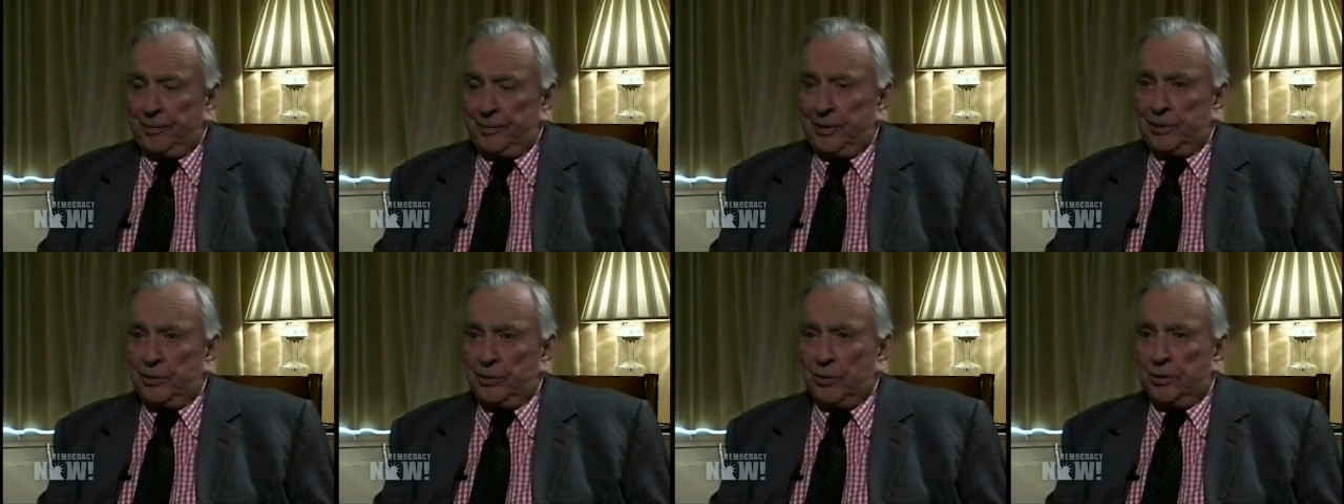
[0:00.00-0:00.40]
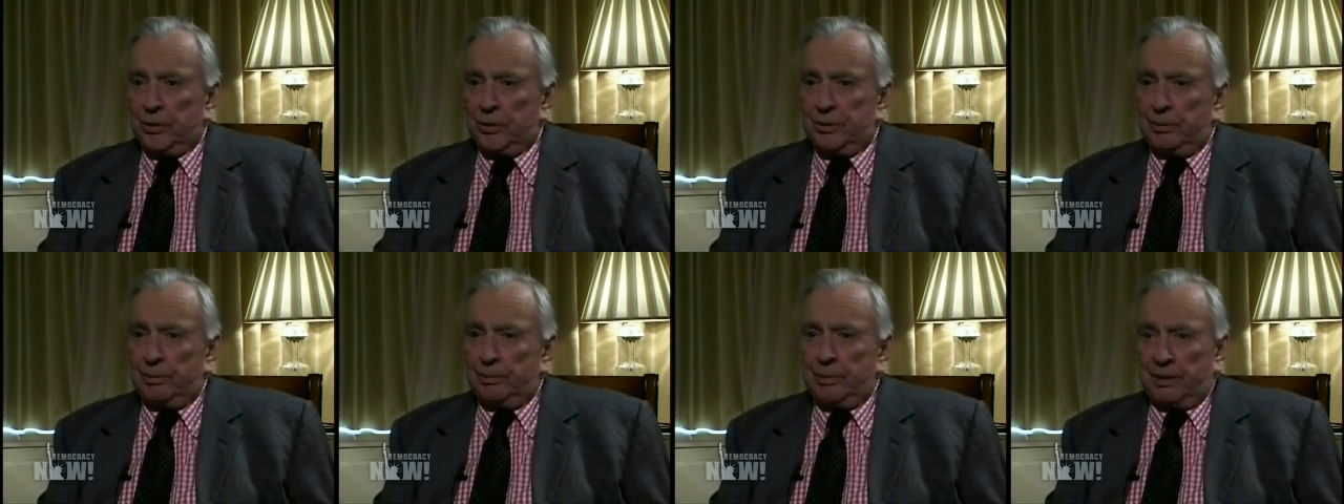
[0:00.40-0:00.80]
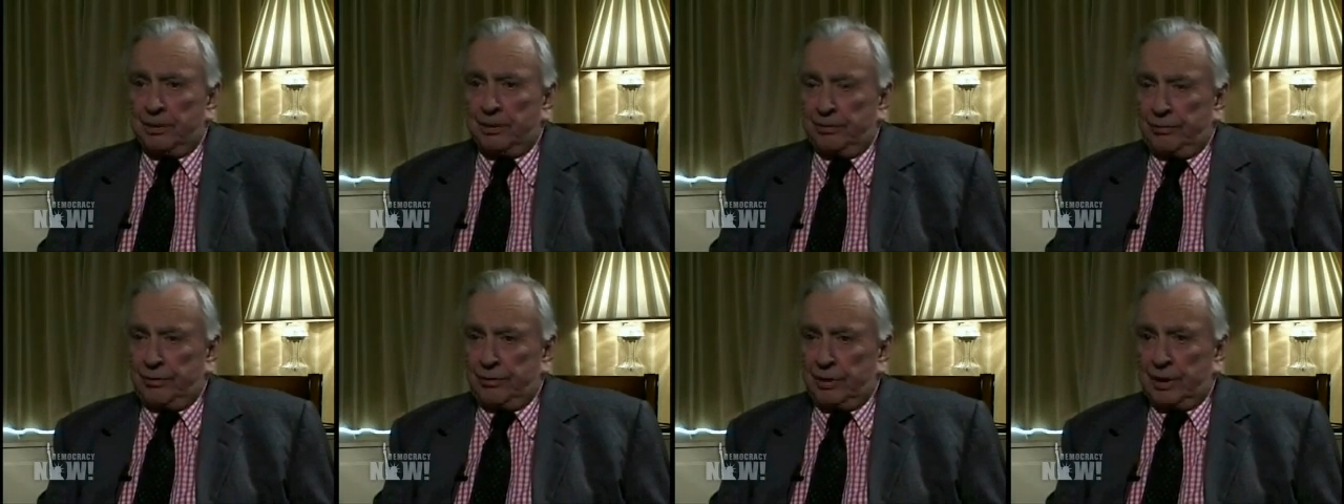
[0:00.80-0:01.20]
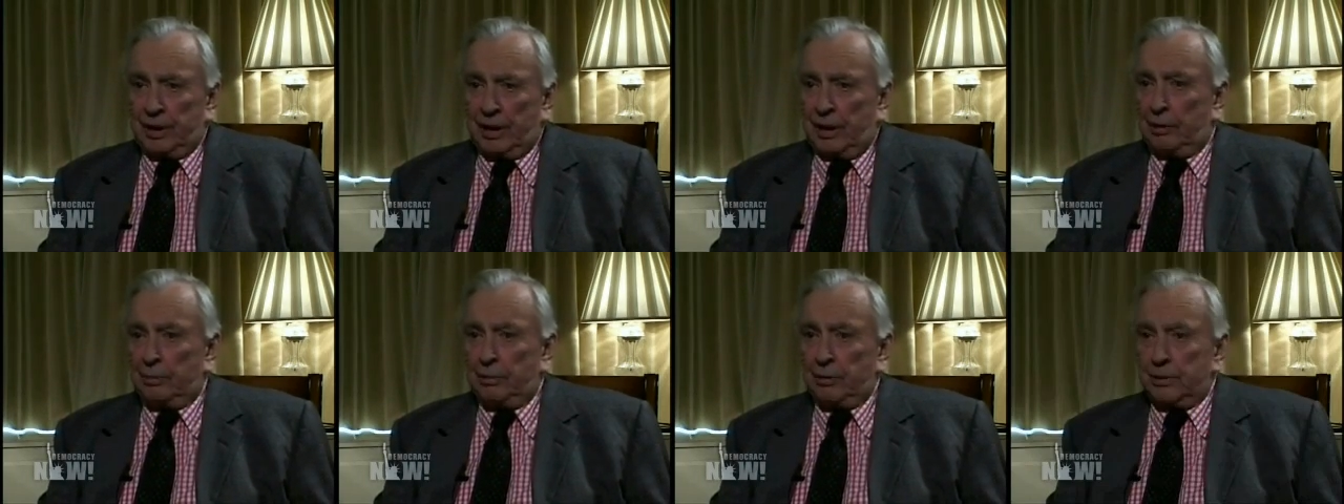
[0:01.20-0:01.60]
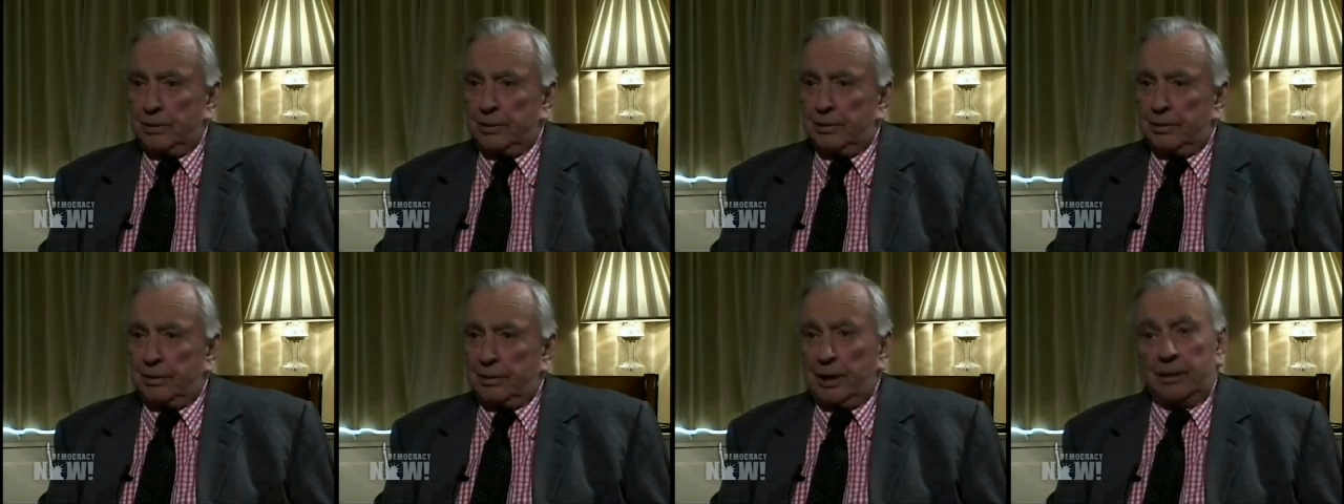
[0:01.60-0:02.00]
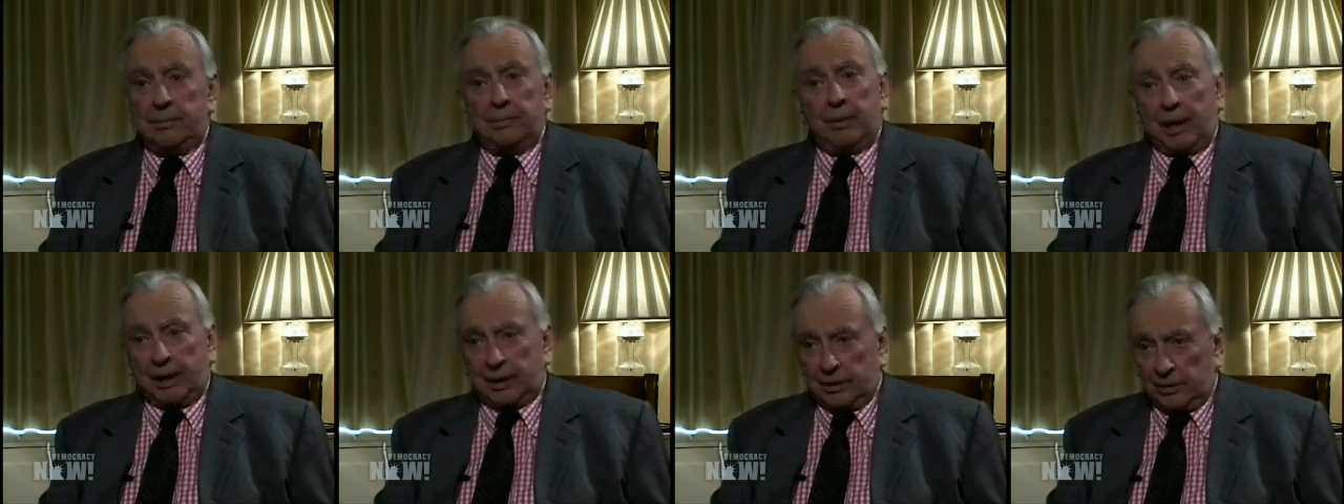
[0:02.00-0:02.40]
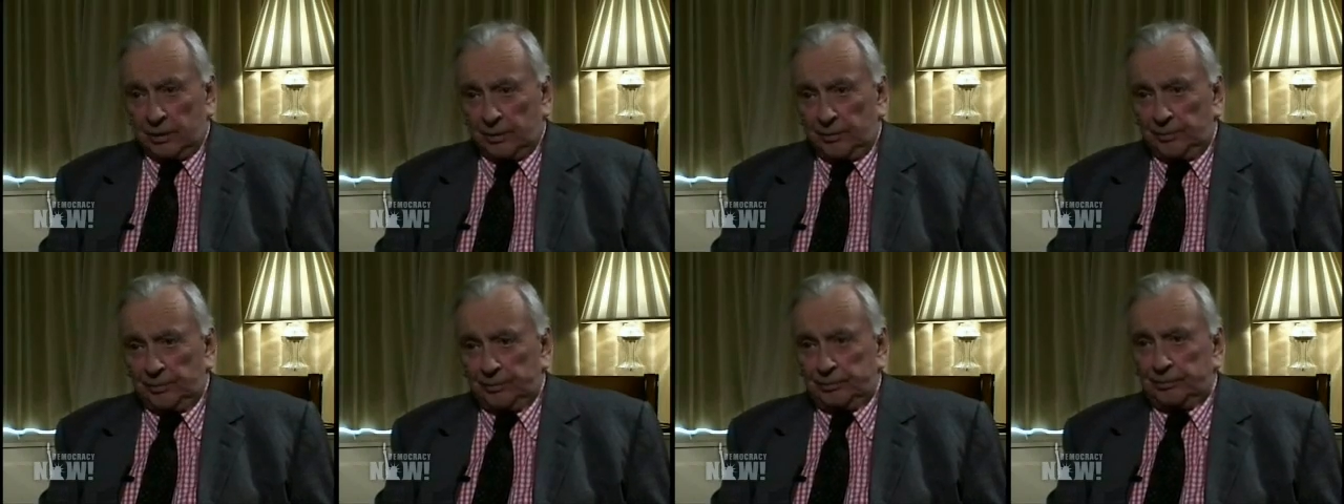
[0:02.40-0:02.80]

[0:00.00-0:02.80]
in order to benefit Halliburton and Bechtel.